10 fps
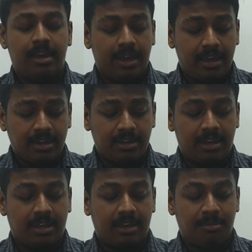and
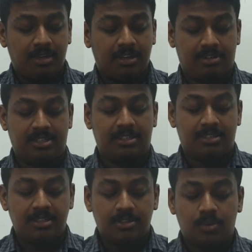academic
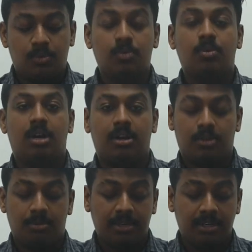researchers who are
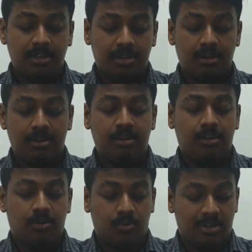committed
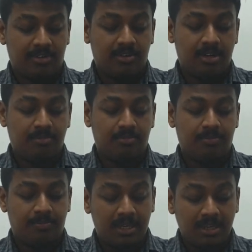to
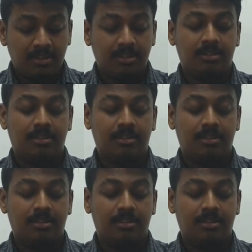developing